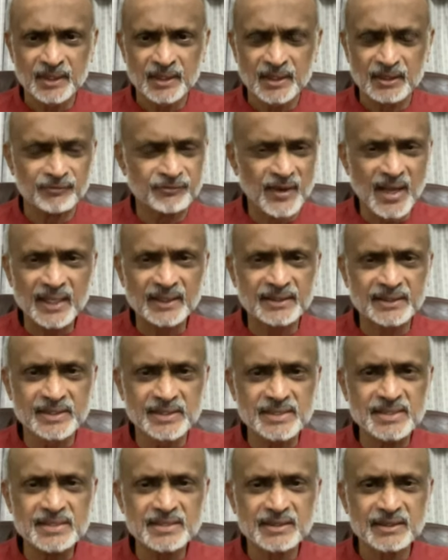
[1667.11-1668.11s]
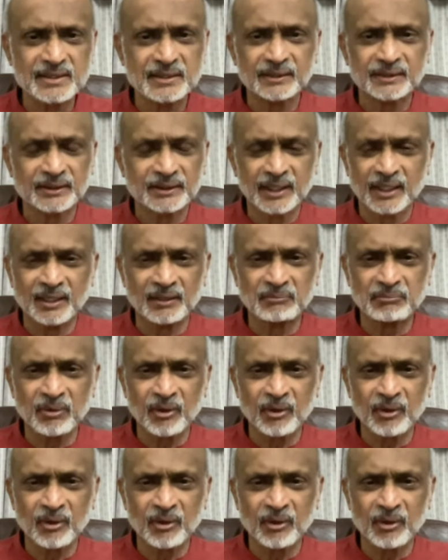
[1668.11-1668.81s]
The fact is, the